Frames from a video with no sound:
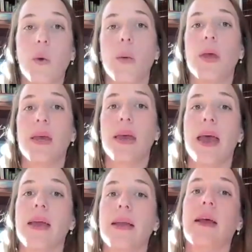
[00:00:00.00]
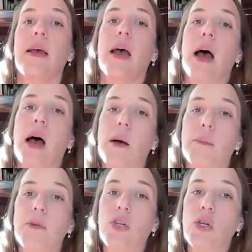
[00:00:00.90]
where we can
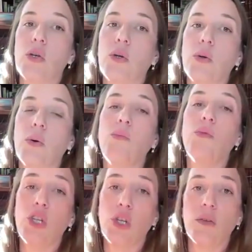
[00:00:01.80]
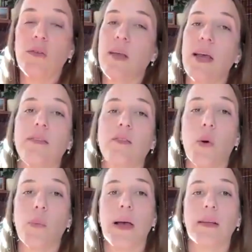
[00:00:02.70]
to reduce and
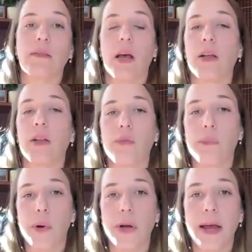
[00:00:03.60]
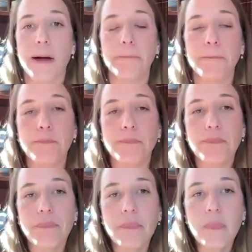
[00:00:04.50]
stop that cycle of burnout.
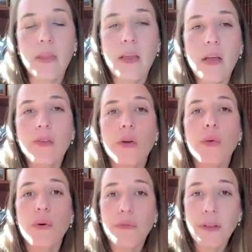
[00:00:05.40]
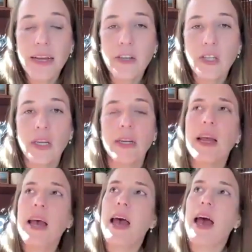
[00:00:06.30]
So reflection.
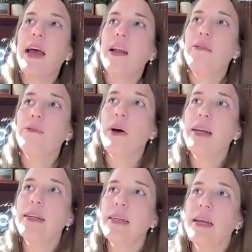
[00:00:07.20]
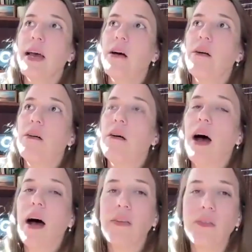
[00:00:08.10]
And I find in our
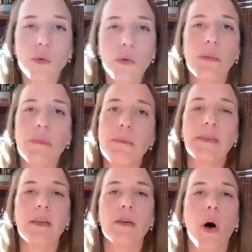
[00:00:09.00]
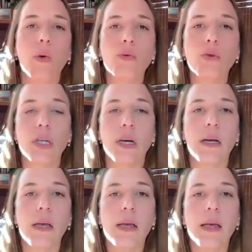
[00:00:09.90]
hustle and busy culture
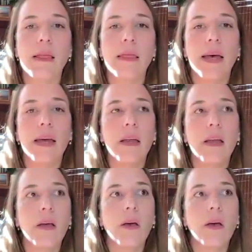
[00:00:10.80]
that